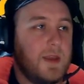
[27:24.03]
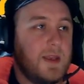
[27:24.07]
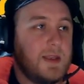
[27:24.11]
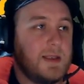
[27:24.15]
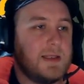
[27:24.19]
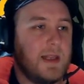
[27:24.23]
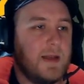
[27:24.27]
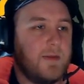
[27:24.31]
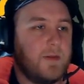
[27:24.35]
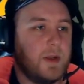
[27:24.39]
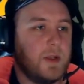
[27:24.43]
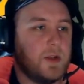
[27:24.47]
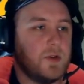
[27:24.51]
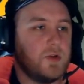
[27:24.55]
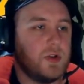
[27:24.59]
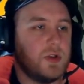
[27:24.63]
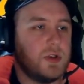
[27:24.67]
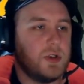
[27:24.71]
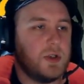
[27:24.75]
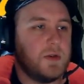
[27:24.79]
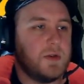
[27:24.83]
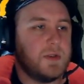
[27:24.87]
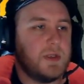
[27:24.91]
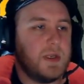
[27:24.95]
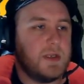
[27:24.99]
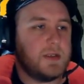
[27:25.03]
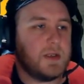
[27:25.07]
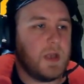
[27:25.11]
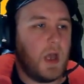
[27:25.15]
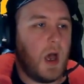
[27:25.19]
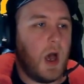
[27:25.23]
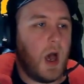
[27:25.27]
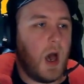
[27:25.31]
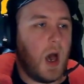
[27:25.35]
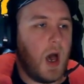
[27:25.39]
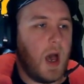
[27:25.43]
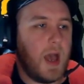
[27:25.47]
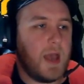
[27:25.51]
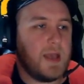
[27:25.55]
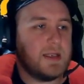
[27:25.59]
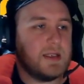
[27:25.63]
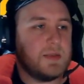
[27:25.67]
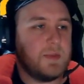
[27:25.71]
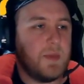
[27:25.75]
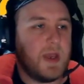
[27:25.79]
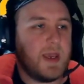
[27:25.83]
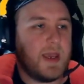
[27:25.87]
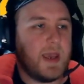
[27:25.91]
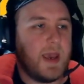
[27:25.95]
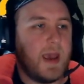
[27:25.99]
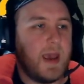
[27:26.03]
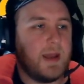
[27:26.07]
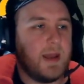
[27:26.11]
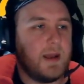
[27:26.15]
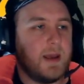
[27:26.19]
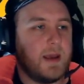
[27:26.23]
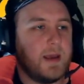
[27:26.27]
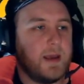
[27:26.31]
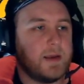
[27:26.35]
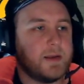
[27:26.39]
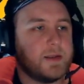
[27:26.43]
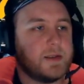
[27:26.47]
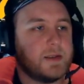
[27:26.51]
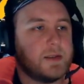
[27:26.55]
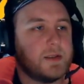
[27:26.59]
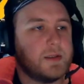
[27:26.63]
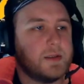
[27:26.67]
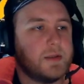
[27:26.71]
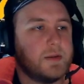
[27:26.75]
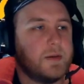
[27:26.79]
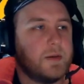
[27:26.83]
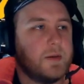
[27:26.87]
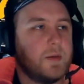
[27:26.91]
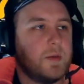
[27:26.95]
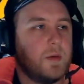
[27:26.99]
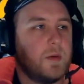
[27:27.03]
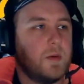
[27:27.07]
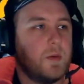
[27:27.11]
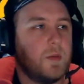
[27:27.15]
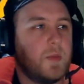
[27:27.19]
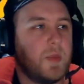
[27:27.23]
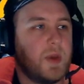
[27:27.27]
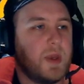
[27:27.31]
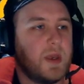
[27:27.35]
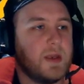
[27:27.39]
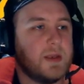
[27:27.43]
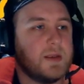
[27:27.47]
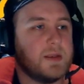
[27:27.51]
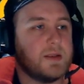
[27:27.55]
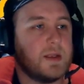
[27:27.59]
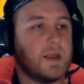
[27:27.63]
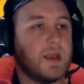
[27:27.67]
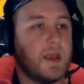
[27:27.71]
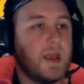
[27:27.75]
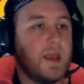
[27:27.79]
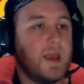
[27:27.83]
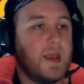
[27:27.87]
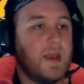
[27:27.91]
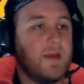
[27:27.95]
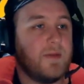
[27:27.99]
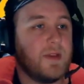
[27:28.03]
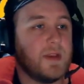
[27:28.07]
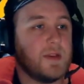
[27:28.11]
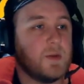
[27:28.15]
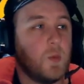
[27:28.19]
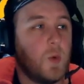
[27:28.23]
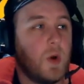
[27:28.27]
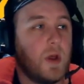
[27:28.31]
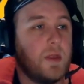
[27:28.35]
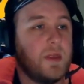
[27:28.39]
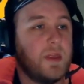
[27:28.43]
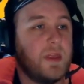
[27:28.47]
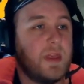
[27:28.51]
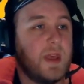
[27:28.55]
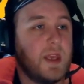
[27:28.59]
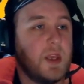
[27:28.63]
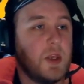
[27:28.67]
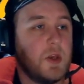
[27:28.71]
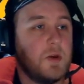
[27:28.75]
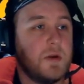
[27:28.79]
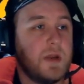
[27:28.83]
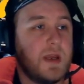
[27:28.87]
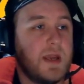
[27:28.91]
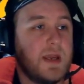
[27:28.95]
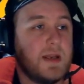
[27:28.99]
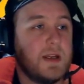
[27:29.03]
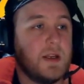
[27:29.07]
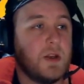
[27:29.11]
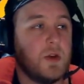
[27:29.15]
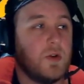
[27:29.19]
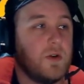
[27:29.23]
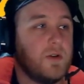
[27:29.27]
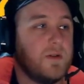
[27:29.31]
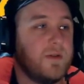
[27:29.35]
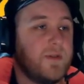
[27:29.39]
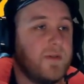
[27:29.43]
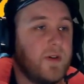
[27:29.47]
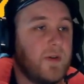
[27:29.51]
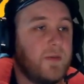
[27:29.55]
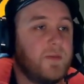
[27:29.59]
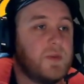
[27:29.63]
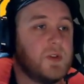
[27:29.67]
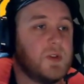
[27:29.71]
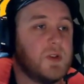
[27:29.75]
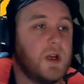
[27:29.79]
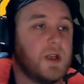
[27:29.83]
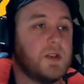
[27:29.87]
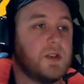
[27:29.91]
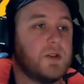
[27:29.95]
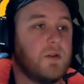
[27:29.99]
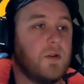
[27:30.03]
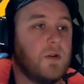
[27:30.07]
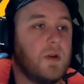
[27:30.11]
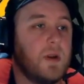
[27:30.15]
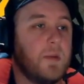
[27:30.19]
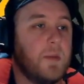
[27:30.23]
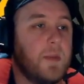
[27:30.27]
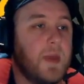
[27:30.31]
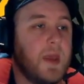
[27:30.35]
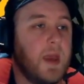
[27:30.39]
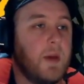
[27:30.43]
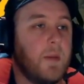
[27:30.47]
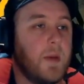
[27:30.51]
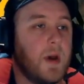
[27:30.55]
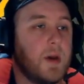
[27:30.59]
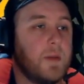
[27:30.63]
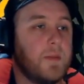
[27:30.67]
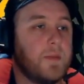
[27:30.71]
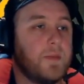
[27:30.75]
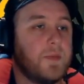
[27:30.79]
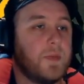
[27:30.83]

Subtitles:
level introduces ice mechanics. Because if there's one thing you need in your side-scrolling beat-em-up,